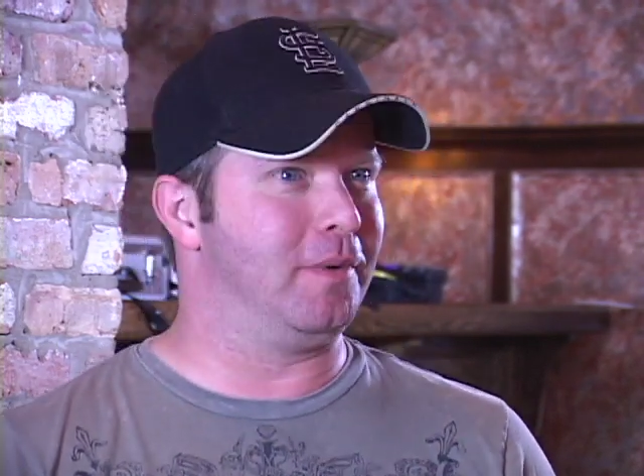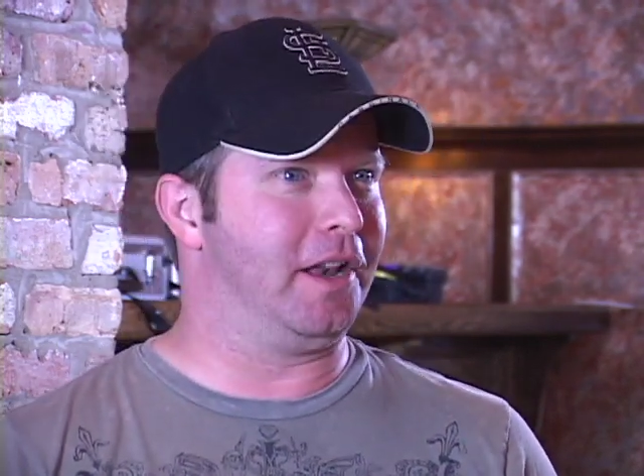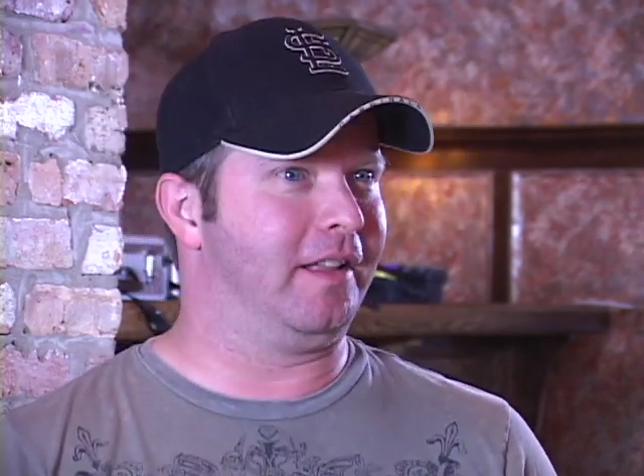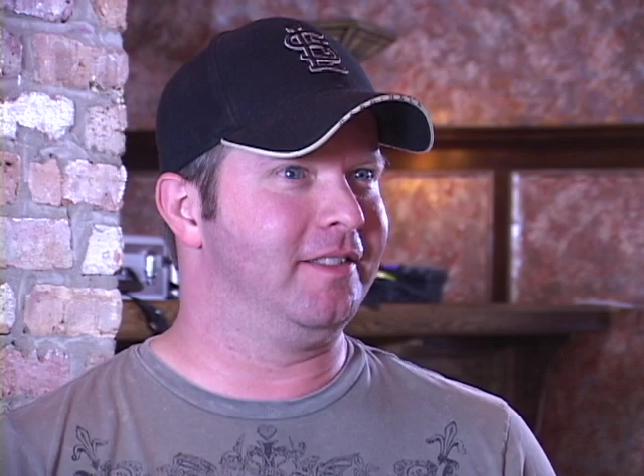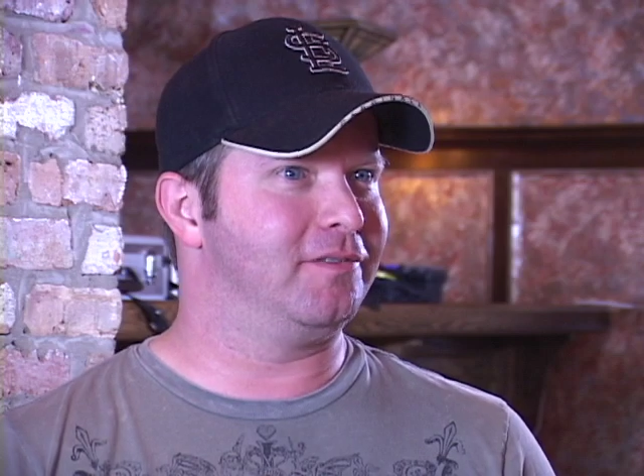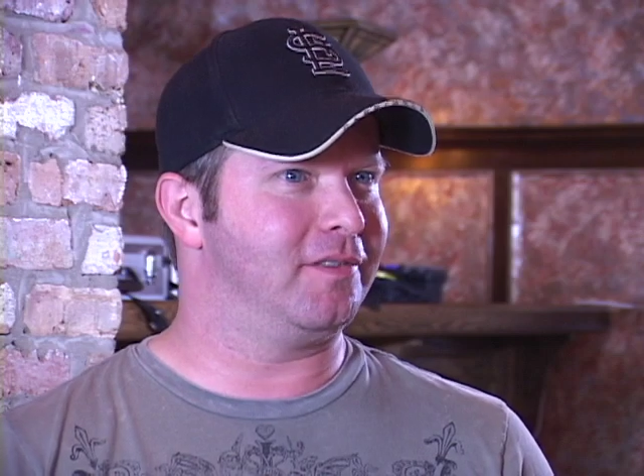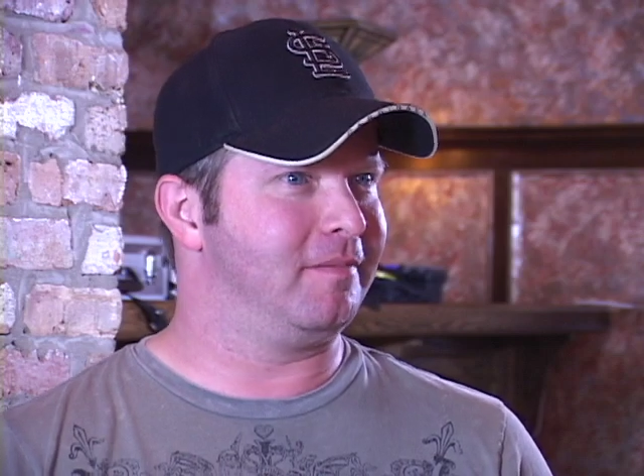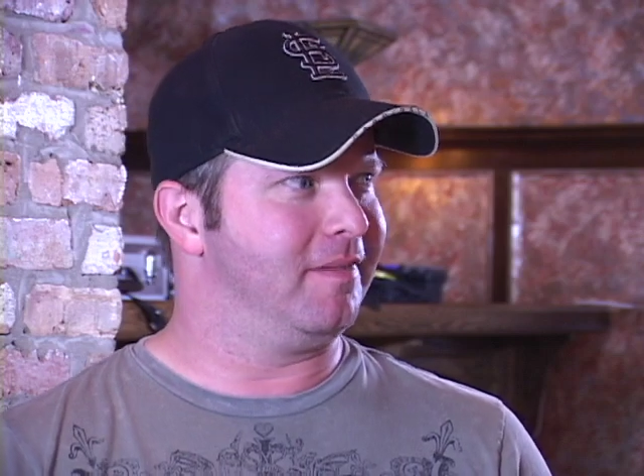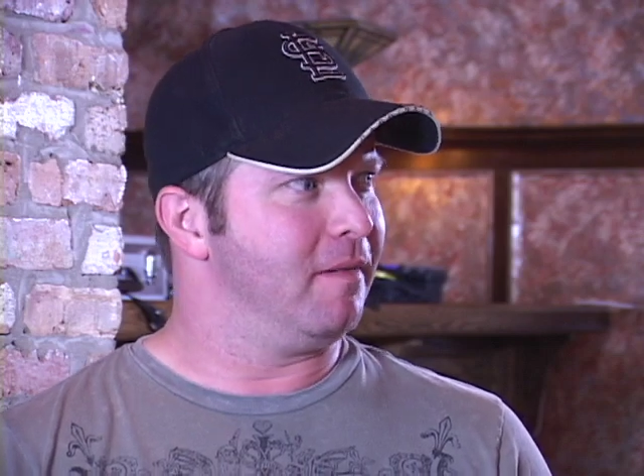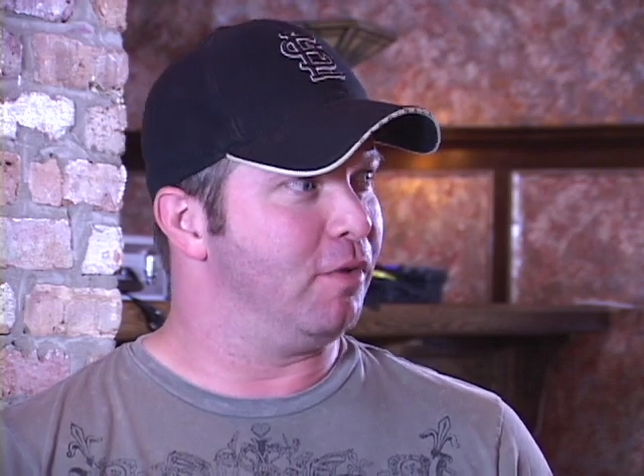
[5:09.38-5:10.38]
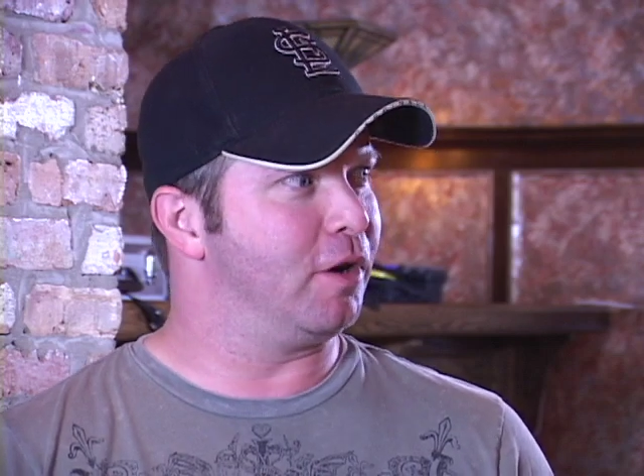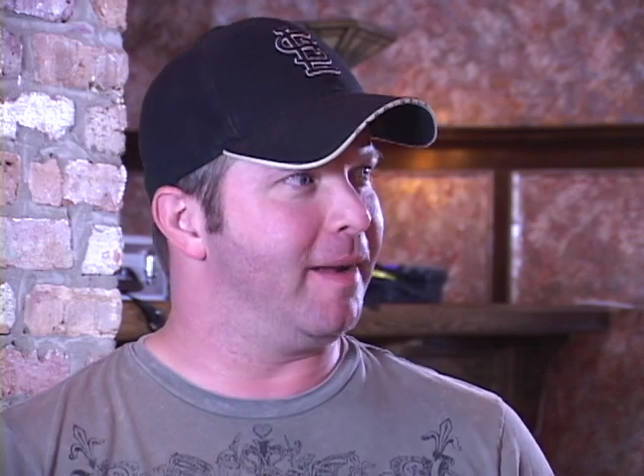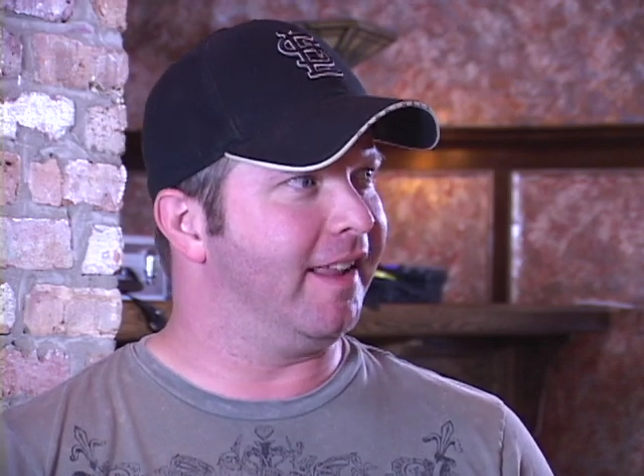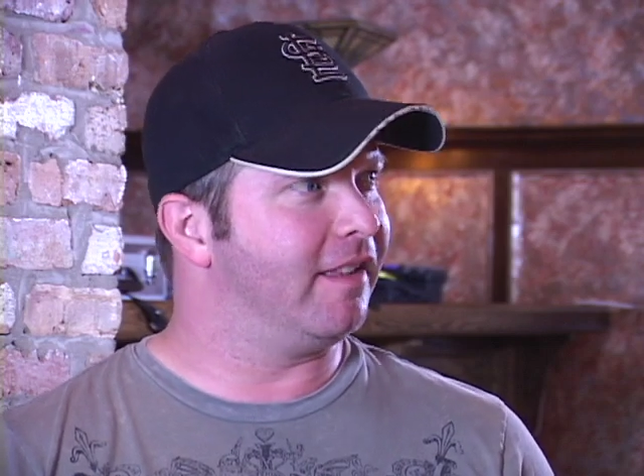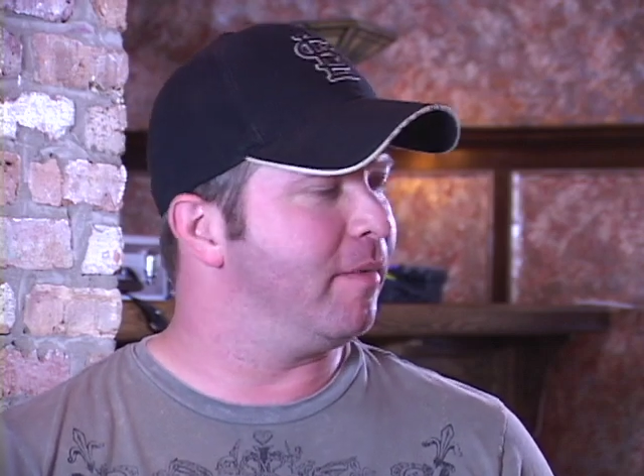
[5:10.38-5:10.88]
when the booger
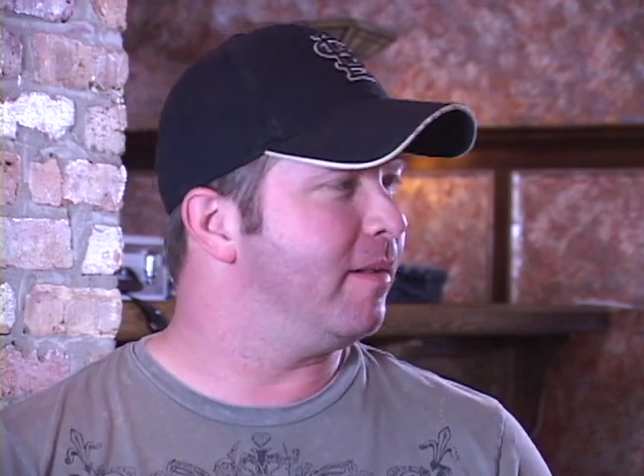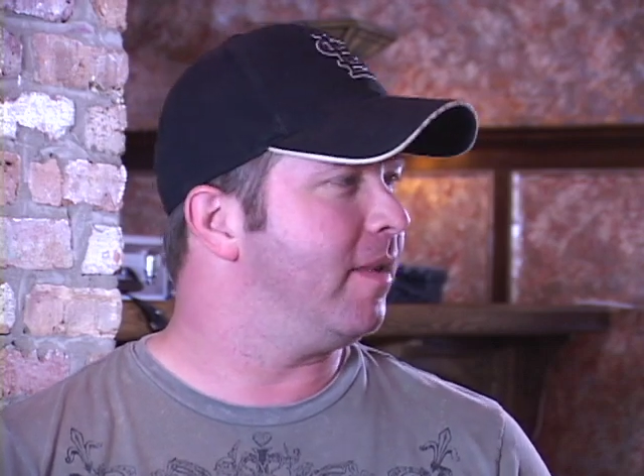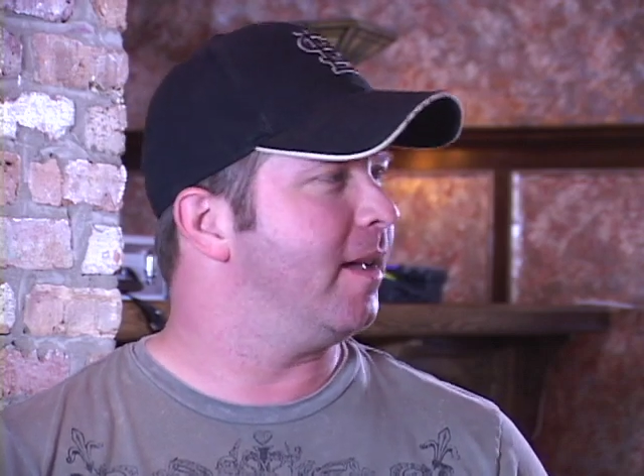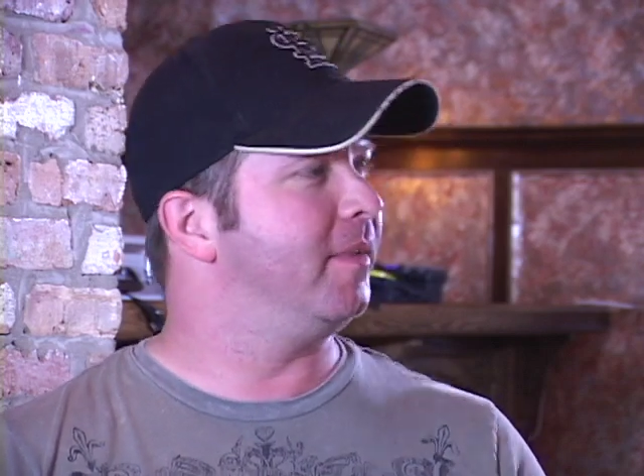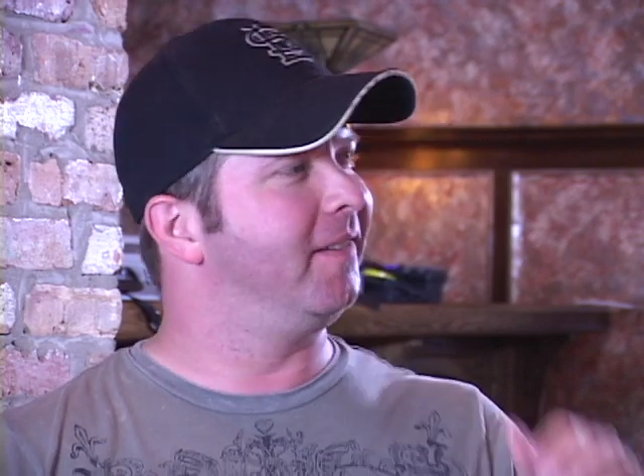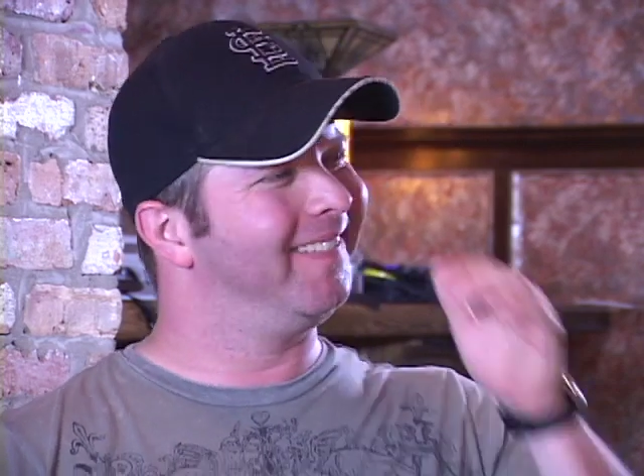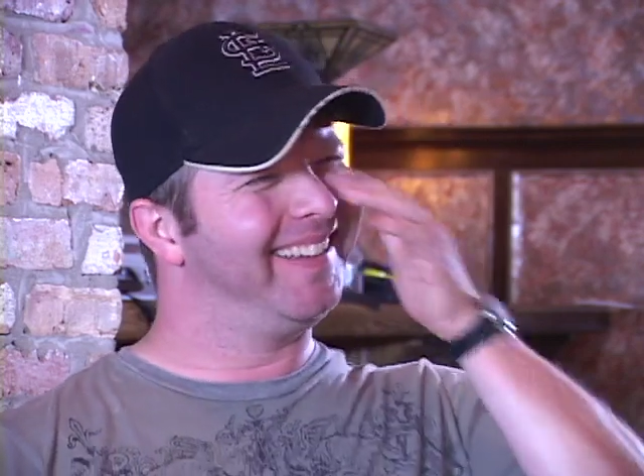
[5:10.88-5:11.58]
man coming up behind me.